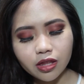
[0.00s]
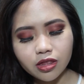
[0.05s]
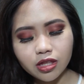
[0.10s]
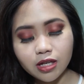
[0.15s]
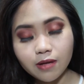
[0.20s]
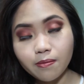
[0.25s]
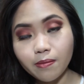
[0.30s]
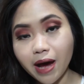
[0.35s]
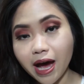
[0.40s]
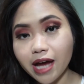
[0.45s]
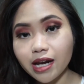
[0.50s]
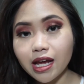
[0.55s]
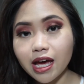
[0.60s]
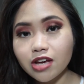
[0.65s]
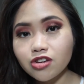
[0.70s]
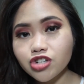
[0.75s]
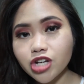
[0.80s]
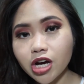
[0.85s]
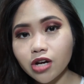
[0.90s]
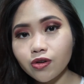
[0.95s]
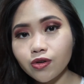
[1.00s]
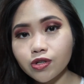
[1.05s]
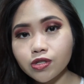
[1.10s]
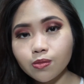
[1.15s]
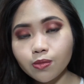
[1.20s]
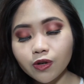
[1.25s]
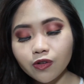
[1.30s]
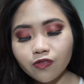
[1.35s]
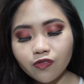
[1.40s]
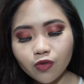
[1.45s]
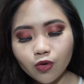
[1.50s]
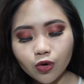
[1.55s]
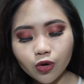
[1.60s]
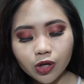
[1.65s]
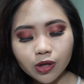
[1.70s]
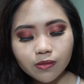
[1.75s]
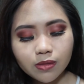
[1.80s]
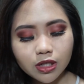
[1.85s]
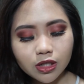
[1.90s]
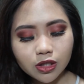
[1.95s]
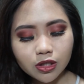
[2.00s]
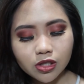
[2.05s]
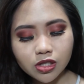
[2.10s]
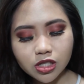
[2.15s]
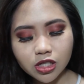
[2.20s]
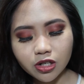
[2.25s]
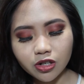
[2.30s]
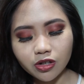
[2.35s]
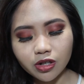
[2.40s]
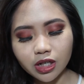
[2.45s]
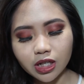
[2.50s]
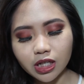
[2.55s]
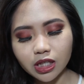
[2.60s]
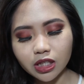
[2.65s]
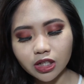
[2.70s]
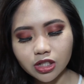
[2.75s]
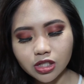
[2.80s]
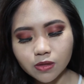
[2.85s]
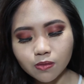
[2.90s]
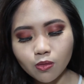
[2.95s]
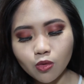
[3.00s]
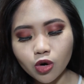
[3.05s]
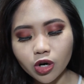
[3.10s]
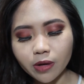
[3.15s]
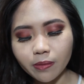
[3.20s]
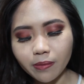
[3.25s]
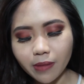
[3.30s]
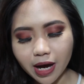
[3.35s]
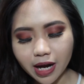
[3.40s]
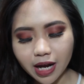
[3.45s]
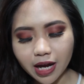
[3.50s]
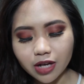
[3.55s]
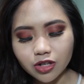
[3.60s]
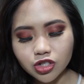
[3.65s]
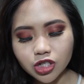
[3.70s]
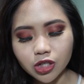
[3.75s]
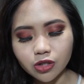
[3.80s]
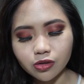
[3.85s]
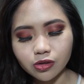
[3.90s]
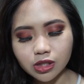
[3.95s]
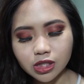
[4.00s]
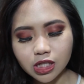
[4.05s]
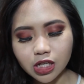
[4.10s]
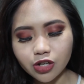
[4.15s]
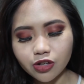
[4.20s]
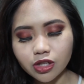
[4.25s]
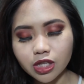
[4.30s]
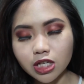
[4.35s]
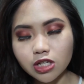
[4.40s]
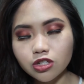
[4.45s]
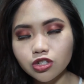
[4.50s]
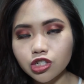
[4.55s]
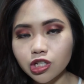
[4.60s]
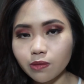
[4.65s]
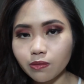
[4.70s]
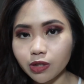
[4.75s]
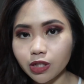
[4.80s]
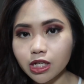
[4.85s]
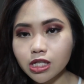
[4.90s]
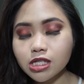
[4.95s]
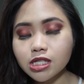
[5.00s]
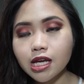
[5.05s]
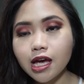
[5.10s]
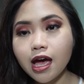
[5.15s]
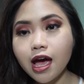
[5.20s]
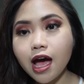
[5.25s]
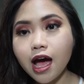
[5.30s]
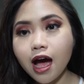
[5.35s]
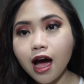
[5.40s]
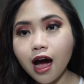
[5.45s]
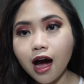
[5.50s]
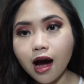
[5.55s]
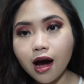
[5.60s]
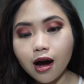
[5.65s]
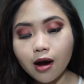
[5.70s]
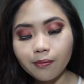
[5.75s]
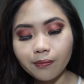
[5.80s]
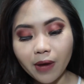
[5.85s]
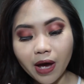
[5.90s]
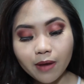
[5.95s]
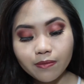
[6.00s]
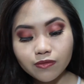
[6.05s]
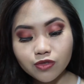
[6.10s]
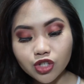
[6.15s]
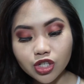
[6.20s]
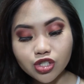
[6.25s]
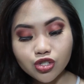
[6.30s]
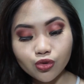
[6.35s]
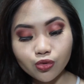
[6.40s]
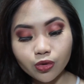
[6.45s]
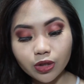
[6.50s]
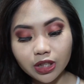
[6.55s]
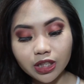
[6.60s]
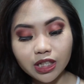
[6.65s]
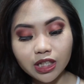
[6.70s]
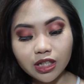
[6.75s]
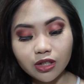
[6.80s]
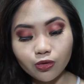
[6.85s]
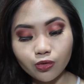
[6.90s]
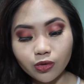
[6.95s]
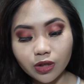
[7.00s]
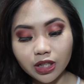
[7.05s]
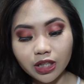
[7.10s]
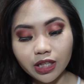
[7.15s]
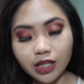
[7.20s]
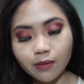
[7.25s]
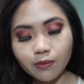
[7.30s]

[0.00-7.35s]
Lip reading: the matte eyeshadows performed, considering there's more matte eyeshadows here than shimmers. I'm just really